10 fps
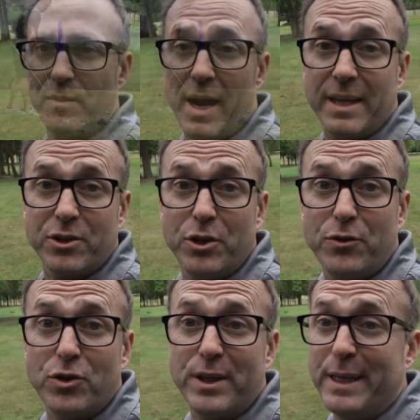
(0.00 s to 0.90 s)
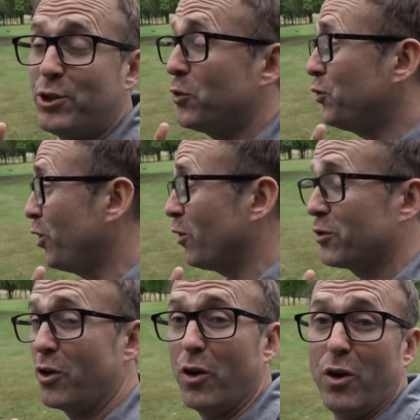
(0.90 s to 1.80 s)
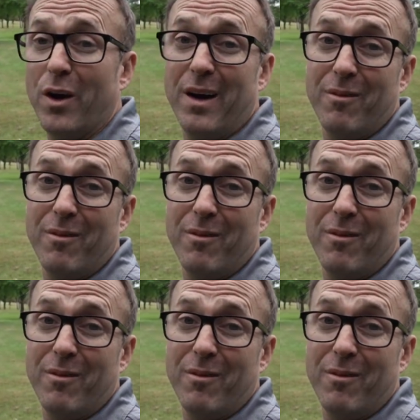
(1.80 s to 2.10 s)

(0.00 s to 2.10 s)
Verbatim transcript: Right, so you've just seen two shots there.